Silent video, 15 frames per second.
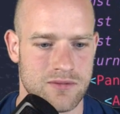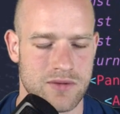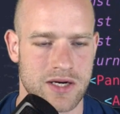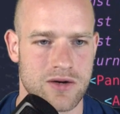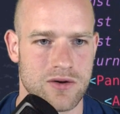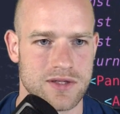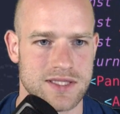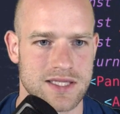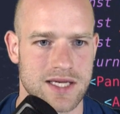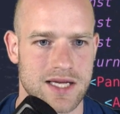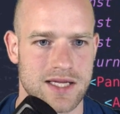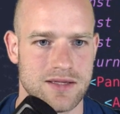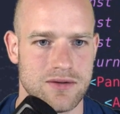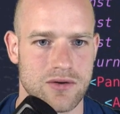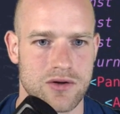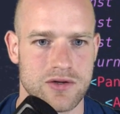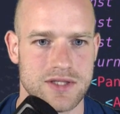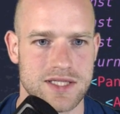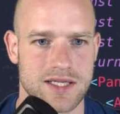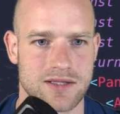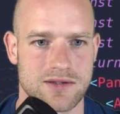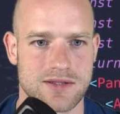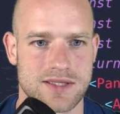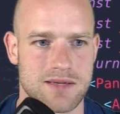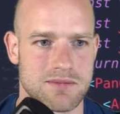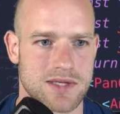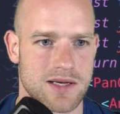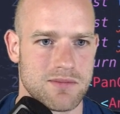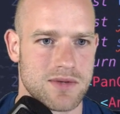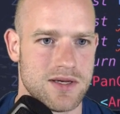recording and the coding at the same
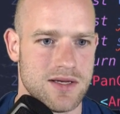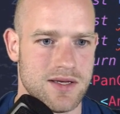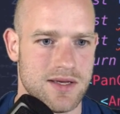time.